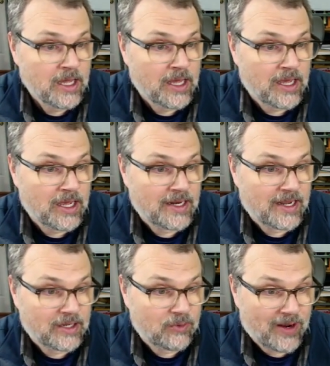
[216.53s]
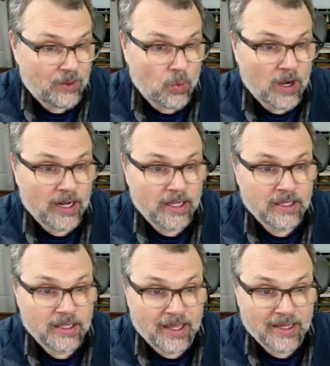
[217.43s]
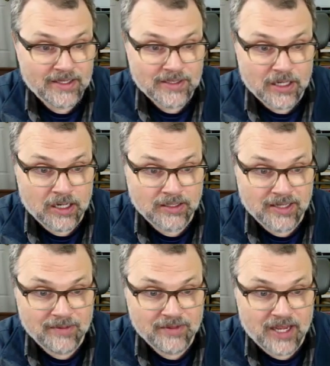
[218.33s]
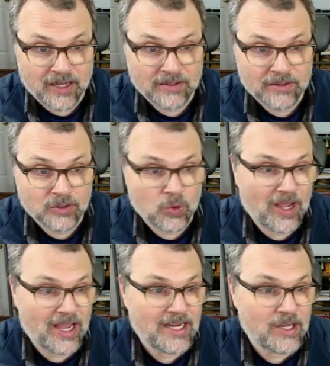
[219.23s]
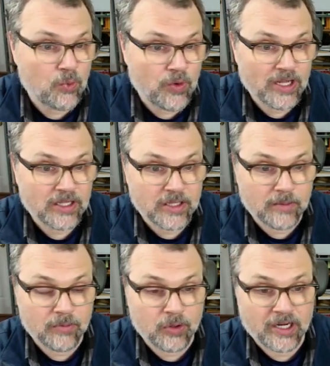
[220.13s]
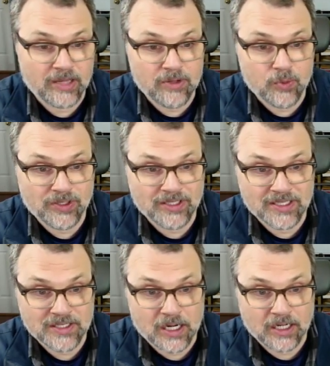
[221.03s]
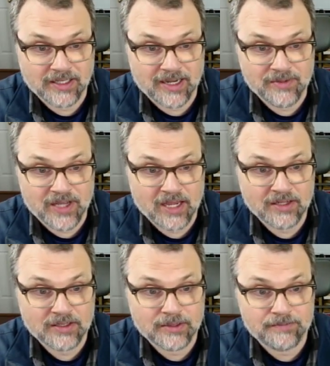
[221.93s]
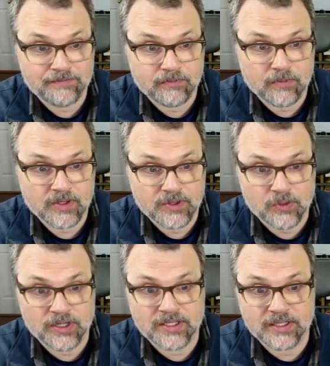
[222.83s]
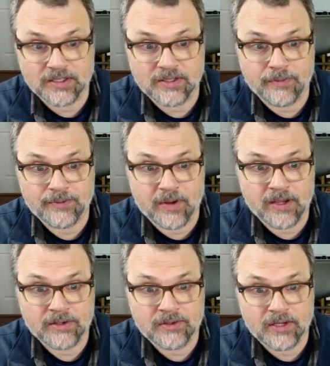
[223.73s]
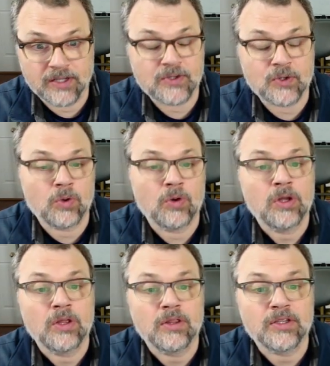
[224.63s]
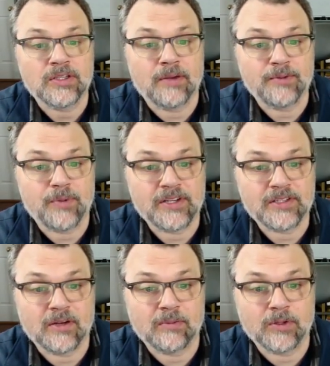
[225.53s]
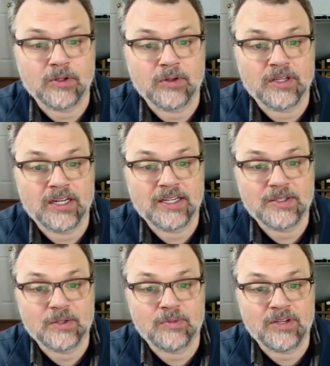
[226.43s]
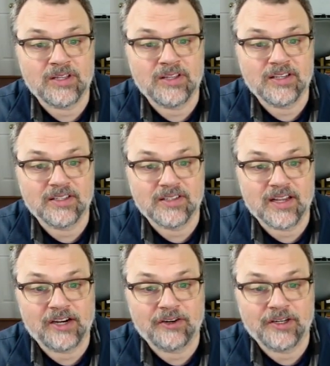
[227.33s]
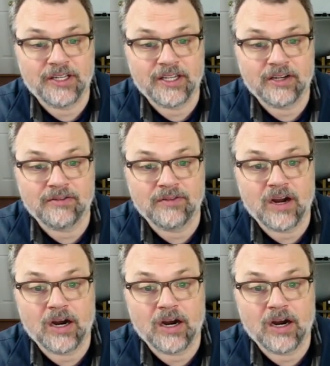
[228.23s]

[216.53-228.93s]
And I can write Y as R times X. So any real number can be written as R times X. So it is in the subspace. And so the subspace W then has to be the entirety of R.